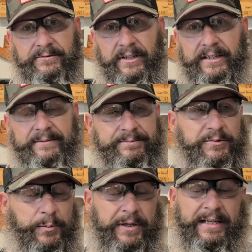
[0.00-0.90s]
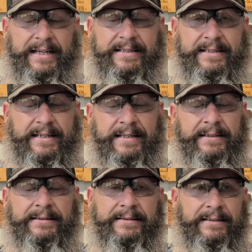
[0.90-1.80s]
right? It's pretty easy
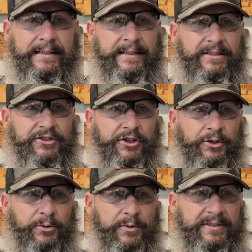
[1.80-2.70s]
to